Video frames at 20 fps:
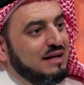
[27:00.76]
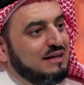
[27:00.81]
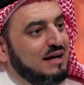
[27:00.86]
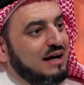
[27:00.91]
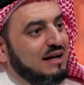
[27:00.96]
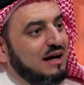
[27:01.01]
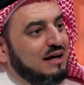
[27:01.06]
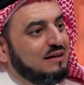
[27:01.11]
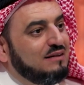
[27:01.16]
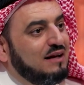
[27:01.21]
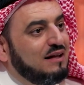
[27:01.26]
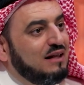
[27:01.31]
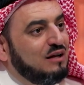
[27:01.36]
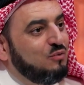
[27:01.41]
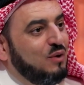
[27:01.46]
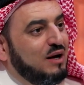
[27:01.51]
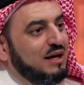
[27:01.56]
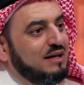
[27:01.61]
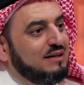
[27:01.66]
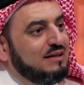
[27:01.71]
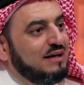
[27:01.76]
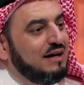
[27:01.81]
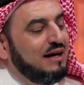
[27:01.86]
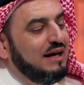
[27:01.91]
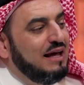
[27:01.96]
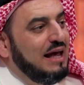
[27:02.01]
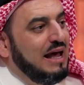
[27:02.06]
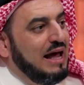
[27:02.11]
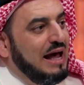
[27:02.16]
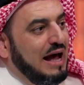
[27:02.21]
Because it is the only
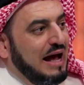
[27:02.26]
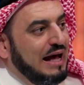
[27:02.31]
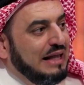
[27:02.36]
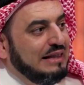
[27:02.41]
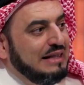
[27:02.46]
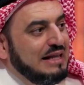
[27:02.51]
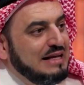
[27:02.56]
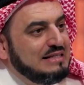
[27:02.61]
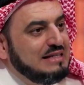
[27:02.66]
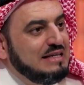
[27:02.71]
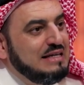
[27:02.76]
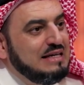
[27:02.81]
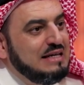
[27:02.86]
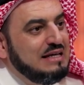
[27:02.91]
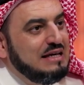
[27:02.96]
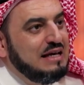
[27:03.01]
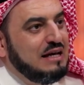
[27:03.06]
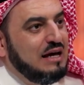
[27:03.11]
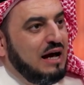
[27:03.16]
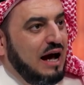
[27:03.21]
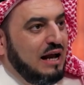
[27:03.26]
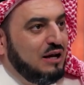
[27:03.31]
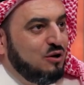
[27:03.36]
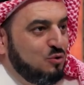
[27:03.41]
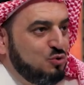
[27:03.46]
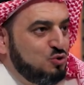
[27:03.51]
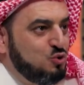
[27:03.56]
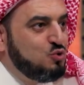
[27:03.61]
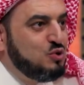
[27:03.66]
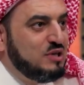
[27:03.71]
civilization built
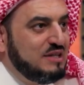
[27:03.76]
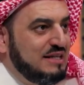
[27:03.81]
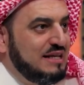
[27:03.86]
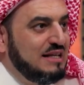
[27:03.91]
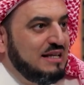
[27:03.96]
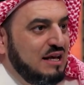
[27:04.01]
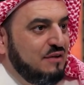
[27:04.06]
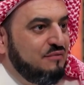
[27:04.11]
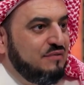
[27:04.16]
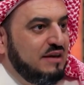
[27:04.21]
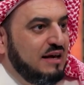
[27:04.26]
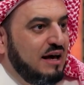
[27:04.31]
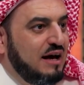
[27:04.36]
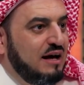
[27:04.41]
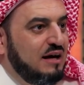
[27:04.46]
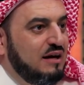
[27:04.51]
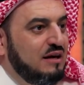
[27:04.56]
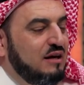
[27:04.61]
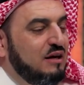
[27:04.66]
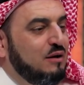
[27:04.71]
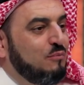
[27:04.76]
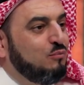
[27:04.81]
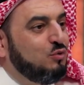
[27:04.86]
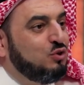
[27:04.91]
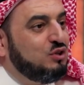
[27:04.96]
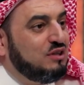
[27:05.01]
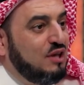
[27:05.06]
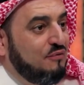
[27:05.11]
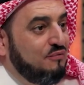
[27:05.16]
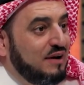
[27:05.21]
on religious foundations,
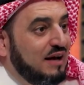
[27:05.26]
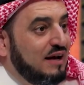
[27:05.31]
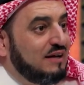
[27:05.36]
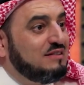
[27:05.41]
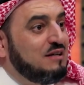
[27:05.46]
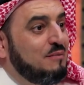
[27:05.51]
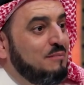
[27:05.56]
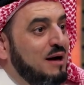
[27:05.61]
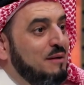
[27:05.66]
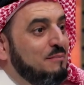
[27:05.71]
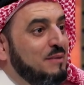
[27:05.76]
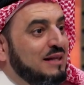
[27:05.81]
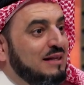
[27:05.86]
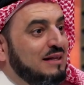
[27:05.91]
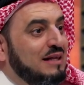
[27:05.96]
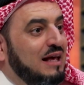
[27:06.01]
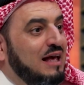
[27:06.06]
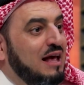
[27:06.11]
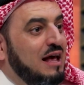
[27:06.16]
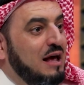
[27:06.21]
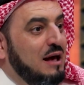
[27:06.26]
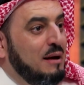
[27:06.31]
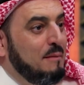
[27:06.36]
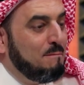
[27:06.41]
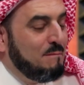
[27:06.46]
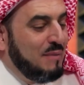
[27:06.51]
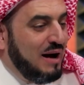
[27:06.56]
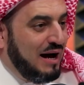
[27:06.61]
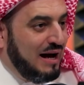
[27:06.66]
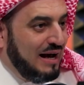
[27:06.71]
and its religious
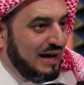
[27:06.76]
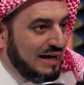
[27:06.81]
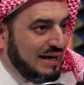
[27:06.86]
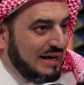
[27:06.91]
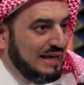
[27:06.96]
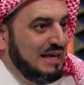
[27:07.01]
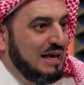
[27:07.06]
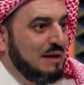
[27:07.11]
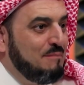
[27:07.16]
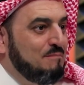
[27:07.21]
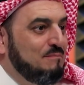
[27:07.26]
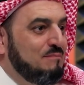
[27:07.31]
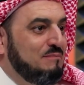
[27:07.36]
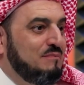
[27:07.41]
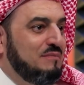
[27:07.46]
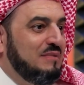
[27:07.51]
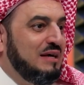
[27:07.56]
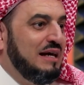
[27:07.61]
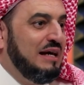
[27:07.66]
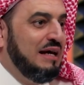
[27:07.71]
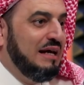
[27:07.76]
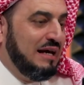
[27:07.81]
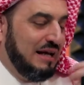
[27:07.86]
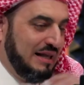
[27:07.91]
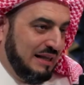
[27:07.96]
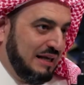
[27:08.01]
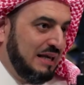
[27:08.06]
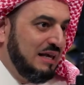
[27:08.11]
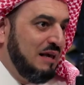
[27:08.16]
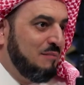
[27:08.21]
principles are in complete
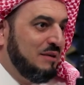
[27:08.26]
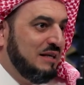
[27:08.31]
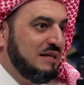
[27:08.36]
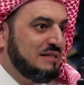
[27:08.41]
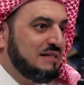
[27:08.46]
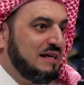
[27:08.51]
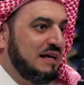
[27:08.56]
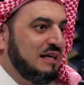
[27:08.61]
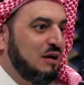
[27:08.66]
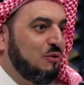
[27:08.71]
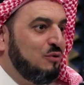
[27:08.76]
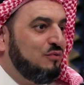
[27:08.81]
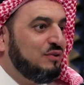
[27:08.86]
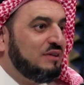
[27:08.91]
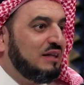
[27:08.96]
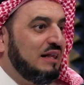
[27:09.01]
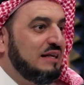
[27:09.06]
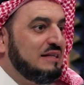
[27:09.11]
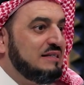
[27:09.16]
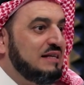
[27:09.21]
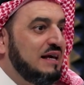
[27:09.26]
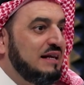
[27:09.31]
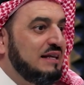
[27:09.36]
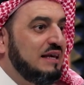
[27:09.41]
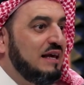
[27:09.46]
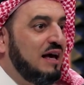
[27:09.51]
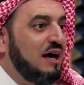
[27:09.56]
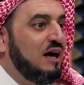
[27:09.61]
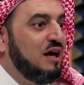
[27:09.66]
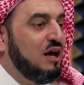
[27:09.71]
harmony with human values,
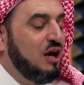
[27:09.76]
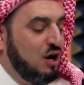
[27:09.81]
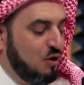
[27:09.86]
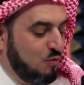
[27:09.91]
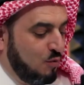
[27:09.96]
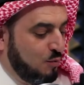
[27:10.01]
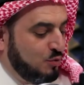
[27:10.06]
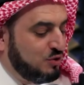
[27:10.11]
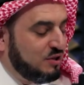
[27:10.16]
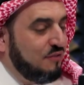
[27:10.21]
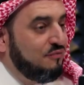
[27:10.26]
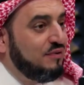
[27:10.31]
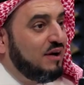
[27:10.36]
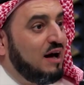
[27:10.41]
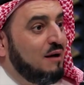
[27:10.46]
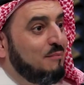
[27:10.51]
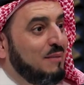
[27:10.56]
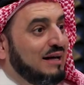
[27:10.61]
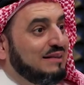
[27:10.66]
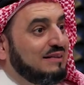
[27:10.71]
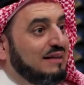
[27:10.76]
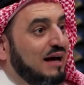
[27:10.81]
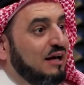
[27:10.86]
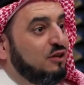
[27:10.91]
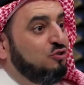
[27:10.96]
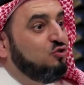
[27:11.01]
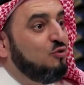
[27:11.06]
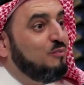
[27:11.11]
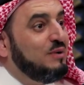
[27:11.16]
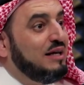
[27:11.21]
natural
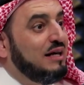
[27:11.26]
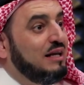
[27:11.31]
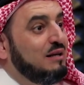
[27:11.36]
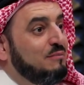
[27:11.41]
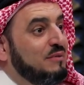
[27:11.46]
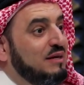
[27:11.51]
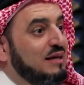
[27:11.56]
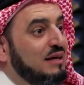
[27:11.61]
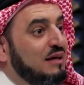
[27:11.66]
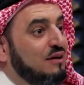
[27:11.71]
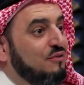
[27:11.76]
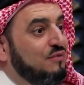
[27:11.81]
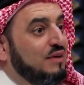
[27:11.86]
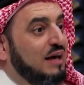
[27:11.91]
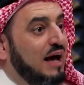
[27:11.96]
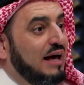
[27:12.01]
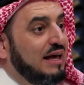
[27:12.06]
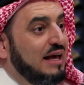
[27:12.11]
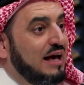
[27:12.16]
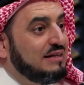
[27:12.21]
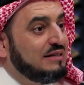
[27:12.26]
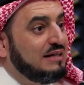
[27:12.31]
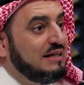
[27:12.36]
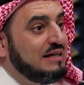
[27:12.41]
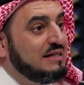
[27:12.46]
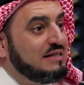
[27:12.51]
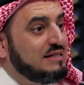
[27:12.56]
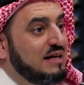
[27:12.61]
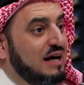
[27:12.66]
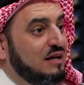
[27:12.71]
disposition, scientific
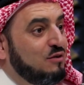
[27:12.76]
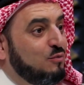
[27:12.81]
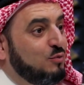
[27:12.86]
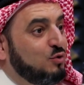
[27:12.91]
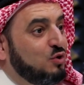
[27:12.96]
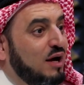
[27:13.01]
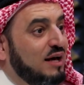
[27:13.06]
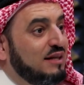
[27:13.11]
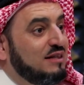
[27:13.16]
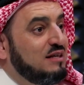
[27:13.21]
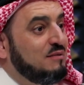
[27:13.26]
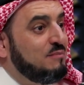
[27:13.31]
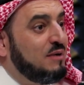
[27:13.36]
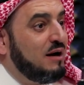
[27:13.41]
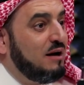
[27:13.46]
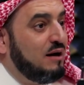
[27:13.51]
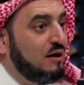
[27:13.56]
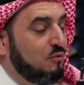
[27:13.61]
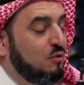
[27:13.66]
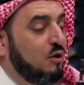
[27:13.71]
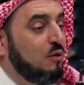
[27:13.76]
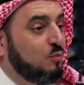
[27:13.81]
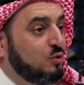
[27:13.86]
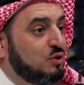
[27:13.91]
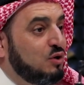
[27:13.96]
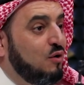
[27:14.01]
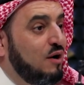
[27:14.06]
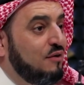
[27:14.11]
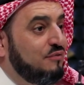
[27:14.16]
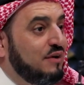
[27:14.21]
progress, and human
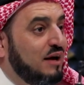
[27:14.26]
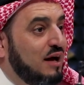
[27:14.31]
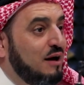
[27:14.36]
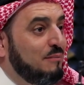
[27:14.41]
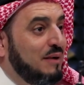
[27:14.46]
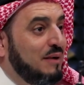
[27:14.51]
needs.